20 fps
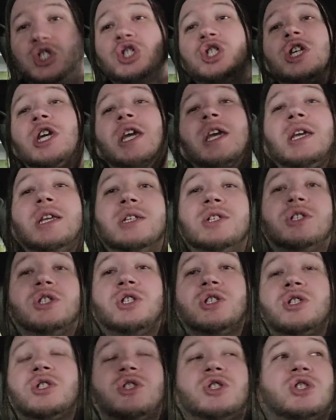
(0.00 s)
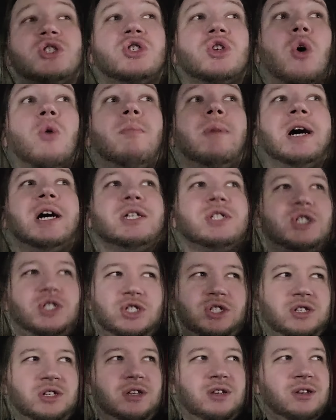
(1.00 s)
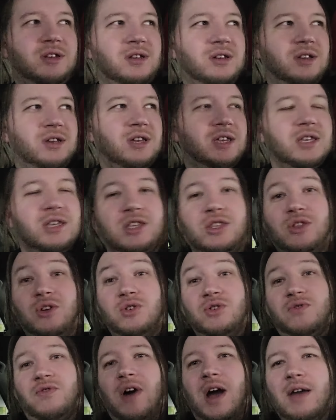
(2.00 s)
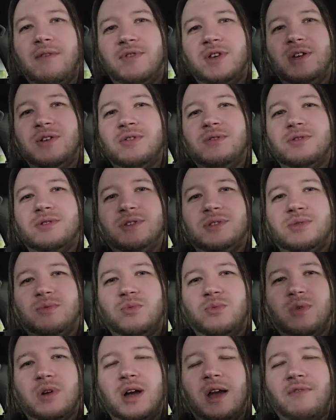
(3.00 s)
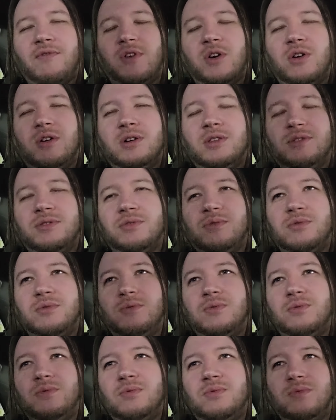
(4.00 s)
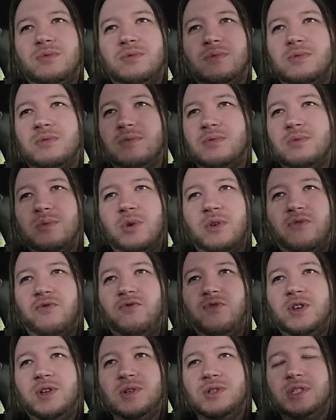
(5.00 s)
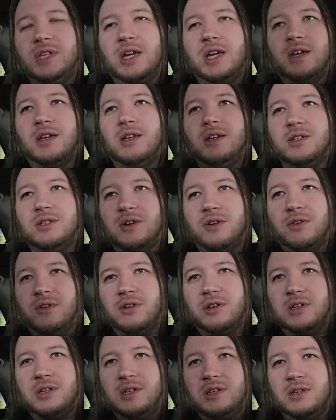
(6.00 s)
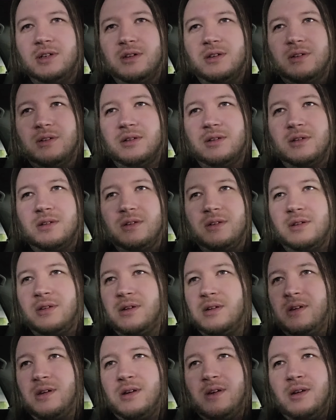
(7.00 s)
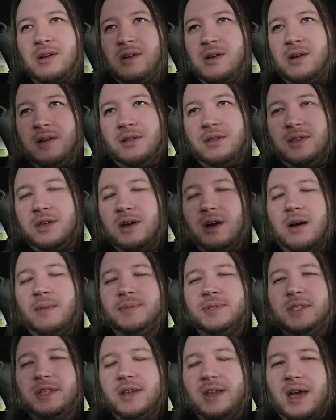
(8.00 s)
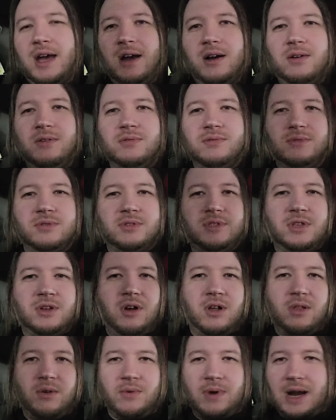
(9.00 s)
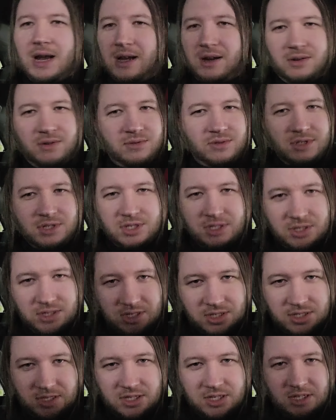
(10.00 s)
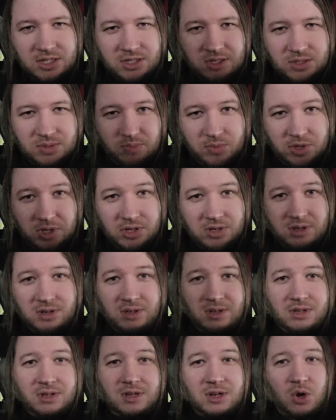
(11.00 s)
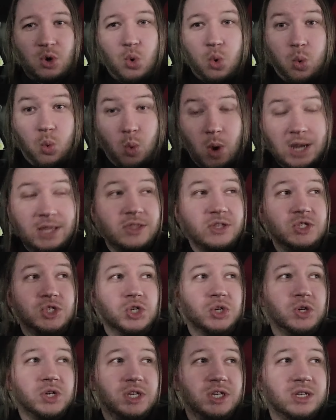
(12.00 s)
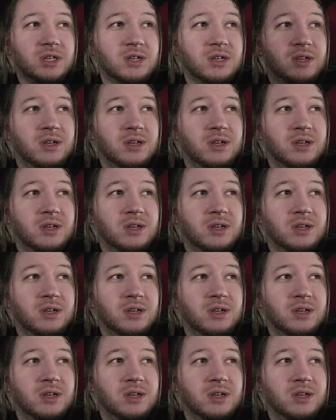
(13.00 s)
changed so much in those 5 years. I've gone through what feels like an eternity. The ups, the downs, the all around. It's been quite the journey.